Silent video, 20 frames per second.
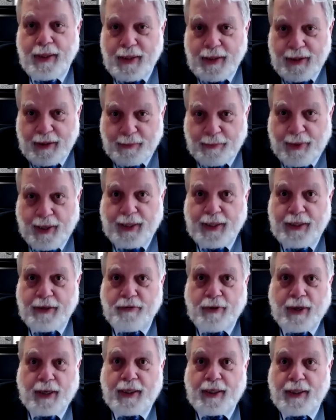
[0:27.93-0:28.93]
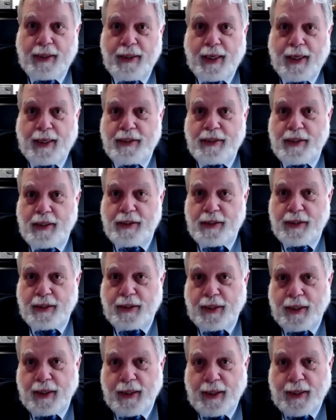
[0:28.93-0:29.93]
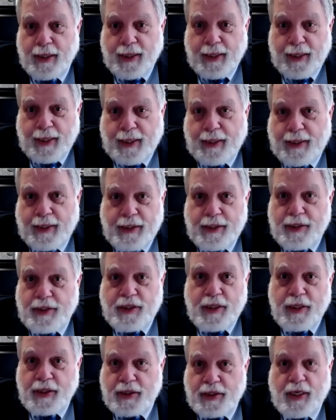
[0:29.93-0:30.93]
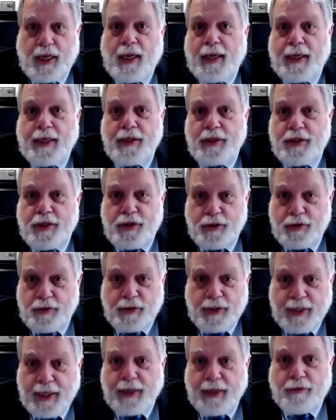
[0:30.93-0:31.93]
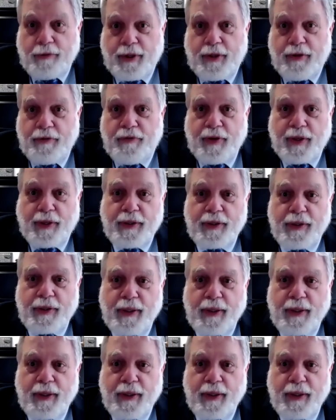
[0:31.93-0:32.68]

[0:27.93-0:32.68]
the body recognizes it and is designed to get rid of it.